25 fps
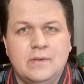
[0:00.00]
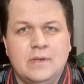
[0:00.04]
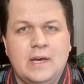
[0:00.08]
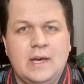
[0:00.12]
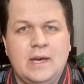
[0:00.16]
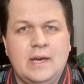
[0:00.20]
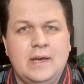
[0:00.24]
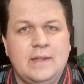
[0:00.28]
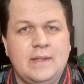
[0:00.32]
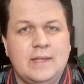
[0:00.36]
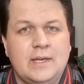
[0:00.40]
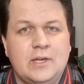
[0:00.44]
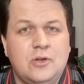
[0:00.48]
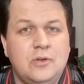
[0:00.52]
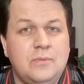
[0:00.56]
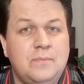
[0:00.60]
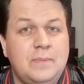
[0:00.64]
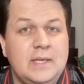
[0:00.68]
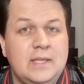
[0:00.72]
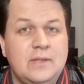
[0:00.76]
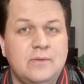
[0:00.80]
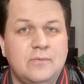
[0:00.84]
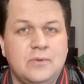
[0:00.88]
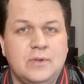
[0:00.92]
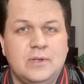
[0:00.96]
They could
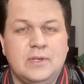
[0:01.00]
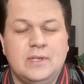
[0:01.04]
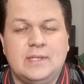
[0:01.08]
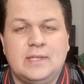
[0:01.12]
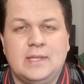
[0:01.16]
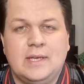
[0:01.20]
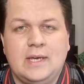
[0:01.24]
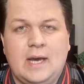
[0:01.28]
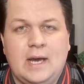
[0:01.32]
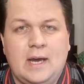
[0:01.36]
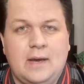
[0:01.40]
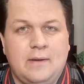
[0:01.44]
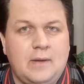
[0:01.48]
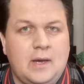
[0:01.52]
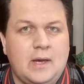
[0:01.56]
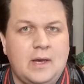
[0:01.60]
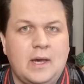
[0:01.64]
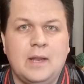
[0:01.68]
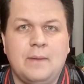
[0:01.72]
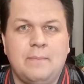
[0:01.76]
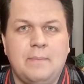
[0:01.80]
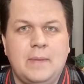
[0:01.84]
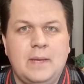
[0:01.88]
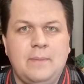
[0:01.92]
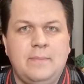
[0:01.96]
be the ones that
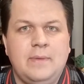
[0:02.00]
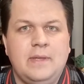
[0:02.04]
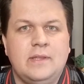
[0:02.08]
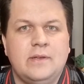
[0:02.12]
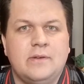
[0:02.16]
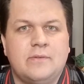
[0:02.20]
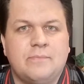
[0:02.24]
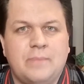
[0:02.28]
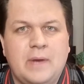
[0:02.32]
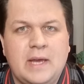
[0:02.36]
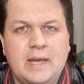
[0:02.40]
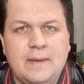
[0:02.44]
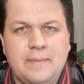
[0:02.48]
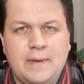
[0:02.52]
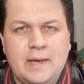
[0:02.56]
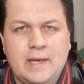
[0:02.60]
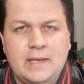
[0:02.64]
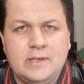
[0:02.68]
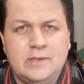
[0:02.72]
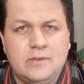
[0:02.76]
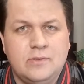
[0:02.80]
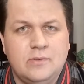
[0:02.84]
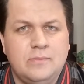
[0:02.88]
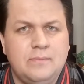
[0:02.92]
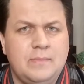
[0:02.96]
aren't maybe the
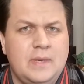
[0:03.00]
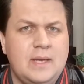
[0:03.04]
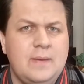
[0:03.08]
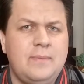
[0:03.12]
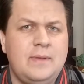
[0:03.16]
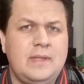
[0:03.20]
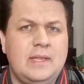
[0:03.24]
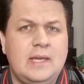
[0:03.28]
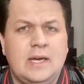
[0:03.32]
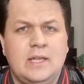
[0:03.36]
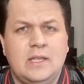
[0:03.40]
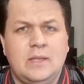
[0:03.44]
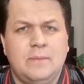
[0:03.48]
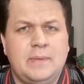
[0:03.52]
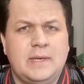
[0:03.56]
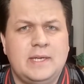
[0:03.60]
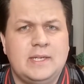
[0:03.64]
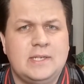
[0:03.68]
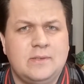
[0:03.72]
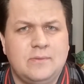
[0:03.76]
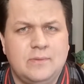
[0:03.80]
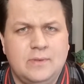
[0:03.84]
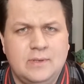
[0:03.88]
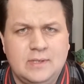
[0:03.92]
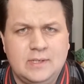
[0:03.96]
best, or maybe they are the
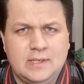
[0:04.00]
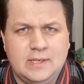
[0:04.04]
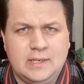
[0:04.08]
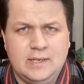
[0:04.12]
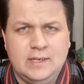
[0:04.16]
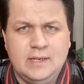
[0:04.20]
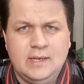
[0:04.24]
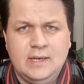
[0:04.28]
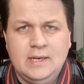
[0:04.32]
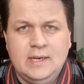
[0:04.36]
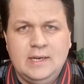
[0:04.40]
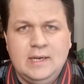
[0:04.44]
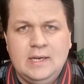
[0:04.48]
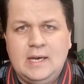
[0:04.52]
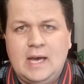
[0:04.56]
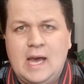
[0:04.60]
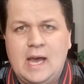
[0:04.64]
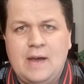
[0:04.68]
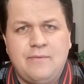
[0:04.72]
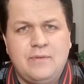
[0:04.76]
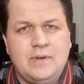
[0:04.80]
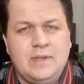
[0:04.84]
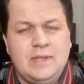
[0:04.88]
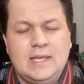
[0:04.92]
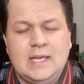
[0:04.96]
best ones, and
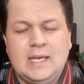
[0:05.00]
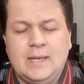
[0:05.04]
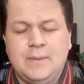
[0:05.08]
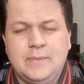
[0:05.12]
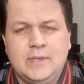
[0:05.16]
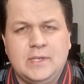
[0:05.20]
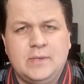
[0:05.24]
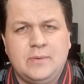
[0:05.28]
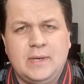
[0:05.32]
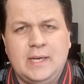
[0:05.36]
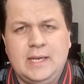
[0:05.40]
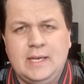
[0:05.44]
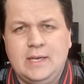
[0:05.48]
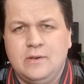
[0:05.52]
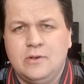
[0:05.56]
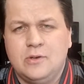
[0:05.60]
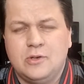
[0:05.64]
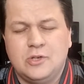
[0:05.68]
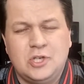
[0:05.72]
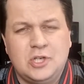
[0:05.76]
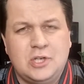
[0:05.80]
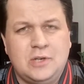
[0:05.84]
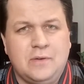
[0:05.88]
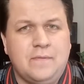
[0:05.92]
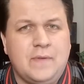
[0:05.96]
everything in between, not
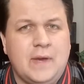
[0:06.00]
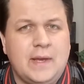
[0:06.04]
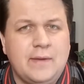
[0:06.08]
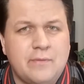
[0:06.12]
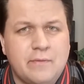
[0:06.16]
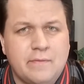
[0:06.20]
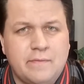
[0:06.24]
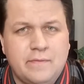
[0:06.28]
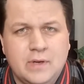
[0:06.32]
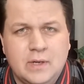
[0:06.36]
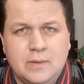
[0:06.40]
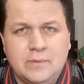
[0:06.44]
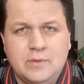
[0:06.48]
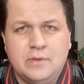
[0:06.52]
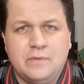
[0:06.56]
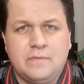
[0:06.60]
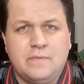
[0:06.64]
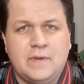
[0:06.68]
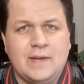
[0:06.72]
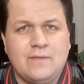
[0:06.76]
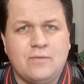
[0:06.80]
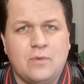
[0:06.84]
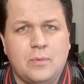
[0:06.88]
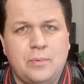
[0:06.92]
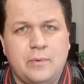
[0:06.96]
just your favourite films, your
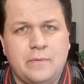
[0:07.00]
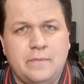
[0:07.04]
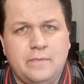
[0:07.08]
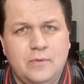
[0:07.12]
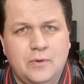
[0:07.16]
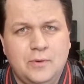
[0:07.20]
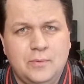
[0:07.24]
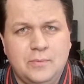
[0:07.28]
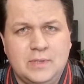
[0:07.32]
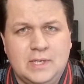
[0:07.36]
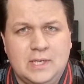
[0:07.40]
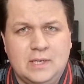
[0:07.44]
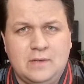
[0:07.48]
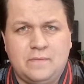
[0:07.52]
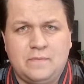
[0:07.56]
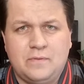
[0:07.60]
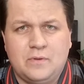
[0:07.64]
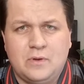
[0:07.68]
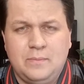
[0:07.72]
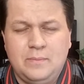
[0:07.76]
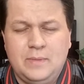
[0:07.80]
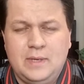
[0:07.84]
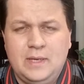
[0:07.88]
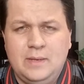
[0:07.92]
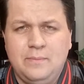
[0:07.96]
favourite performances
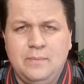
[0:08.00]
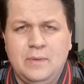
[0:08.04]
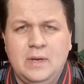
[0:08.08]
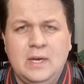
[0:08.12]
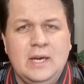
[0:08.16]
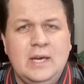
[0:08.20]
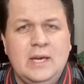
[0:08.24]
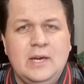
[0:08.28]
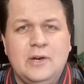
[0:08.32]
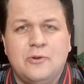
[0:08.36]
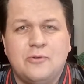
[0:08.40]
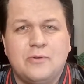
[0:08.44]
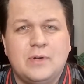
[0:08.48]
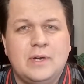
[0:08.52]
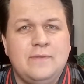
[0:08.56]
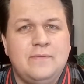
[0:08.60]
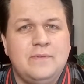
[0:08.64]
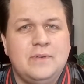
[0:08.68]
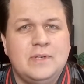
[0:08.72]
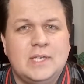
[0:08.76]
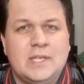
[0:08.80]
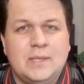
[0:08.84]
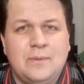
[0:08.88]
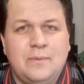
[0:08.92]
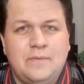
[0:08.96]
from him, or
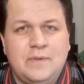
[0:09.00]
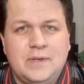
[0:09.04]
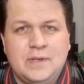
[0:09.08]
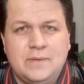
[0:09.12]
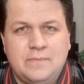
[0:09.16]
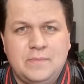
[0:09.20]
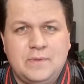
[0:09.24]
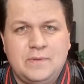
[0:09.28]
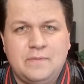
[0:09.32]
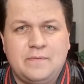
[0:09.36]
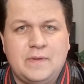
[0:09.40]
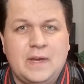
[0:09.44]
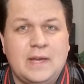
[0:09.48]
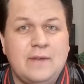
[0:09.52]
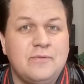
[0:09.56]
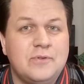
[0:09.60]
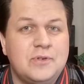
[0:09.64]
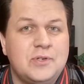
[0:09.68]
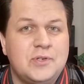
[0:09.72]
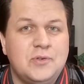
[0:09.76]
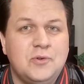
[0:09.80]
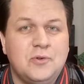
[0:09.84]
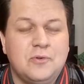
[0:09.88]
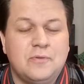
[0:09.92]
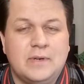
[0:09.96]
even some of your favourite
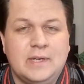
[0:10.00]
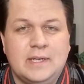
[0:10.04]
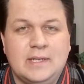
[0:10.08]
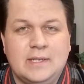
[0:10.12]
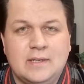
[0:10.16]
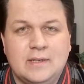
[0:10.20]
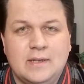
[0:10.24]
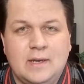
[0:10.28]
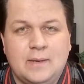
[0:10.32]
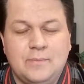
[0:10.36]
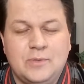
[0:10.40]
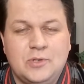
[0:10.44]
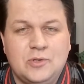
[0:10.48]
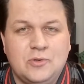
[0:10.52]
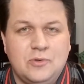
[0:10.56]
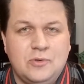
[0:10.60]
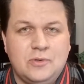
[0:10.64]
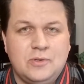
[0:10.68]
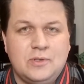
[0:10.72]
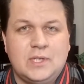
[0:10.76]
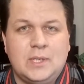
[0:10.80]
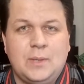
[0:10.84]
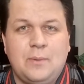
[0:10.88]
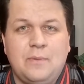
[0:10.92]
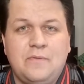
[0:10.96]
stories. I'm
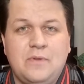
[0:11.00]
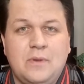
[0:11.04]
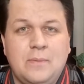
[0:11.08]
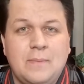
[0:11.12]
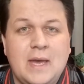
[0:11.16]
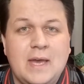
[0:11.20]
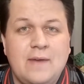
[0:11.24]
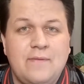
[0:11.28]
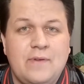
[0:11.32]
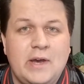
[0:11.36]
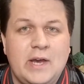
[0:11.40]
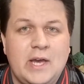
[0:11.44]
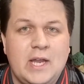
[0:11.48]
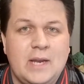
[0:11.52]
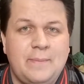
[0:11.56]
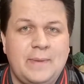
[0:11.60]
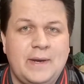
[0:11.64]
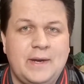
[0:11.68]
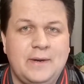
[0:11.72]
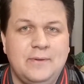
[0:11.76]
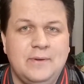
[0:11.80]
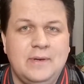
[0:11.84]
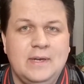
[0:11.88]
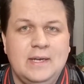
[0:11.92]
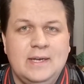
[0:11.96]
sure some of you may have heard
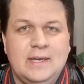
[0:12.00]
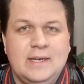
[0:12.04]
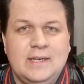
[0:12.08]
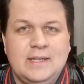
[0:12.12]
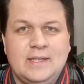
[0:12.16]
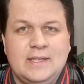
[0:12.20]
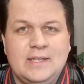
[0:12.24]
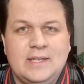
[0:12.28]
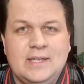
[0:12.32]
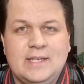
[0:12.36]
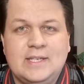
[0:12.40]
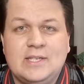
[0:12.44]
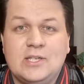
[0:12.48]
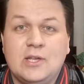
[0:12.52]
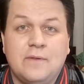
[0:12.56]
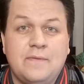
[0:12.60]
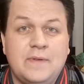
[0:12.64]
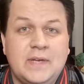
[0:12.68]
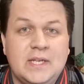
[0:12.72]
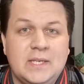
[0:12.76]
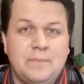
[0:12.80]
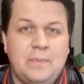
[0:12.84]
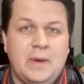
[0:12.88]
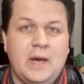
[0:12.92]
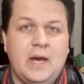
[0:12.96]
about the stuff
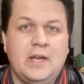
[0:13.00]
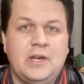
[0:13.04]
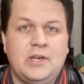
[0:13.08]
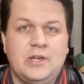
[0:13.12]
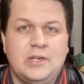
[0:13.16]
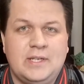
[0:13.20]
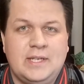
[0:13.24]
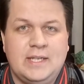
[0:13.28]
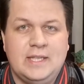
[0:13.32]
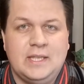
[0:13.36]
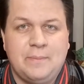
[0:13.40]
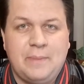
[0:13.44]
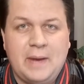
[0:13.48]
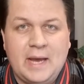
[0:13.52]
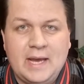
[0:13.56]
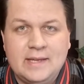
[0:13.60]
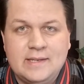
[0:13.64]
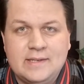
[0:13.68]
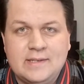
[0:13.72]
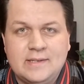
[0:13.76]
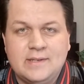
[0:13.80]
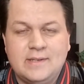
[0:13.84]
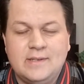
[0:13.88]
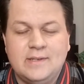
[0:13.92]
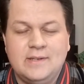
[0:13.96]
he's purchased in the
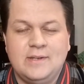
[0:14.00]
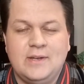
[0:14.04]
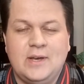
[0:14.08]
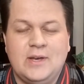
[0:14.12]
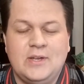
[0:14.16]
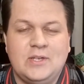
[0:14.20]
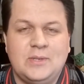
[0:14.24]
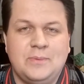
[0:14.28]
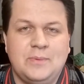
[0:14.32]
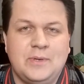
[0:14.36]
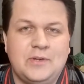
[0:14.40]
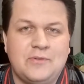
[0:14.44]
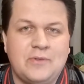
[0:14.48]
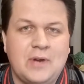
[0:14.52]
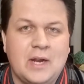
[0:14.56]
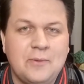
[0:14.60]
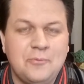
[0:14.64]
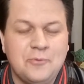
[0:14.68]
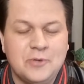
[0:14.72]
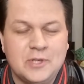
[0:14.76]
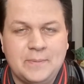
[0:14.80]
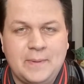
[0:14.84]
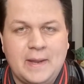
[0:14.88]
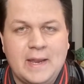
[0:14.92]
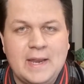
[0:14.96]
past, some
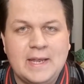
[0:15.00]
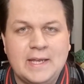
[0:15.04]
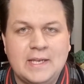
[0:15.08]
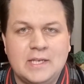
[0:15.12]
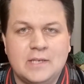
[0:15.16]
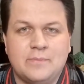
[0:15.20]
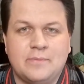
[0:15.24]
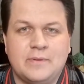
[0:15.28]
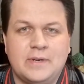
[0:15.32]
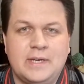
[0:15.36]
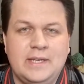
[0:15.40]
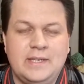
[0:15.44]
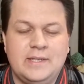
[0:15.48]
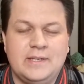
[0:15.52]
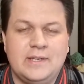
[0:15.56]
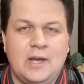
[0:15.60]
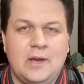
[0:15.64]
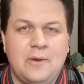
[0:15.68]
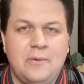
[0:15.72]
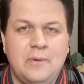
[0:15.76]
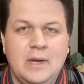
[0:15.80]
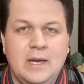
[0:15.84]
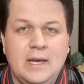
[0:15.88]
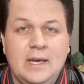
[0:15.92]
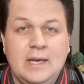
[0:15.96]
incredible spending sprees,
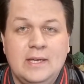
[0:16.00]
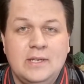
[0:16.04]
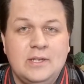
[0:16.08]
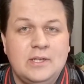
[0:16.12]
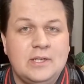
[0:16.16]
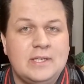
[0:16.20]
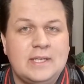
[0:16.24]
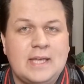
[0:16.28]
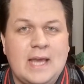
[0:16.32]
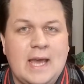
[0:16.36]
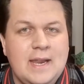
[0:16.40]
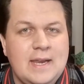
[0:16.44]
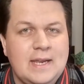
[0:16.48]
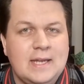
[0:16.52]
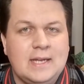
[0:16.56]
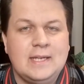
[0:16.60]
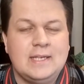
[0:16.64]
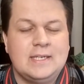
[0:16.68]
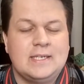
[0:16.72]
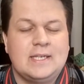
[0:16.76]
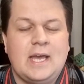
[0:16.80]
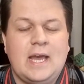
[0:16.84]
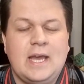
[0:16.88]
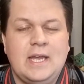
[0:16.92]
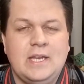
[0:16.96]
so just get a
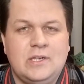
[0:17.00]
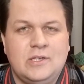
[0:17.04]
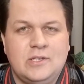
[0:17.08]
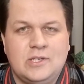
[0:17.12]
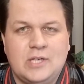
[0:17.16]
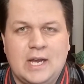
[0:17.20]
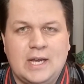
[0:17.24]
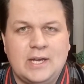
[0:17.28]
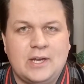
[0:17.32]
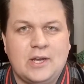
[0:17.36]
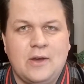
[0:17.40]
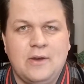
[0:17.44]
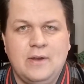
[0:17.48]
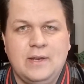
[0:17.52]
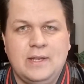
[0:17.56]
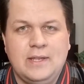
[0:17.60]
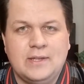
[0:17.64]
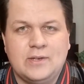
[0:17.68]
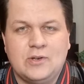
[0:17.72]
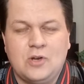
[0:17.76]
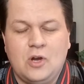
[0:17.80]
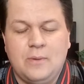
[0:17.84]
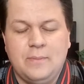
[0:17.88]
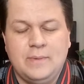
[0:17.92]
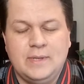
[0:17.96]
Nicolas Cage chat going in
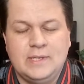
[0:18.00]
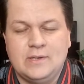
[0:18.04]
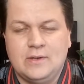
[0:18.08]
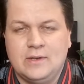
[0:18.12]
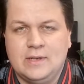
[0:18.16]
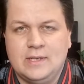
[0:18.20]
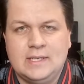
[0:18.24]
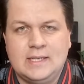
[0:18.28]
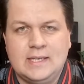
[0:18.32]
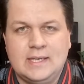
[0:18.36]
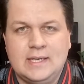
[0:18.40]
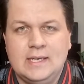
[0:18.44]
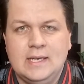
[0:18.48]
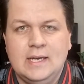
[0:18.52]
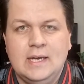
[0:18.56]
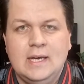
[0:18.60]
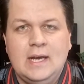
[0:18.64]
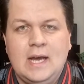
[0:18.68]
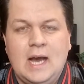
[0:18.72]
the comments, honestly.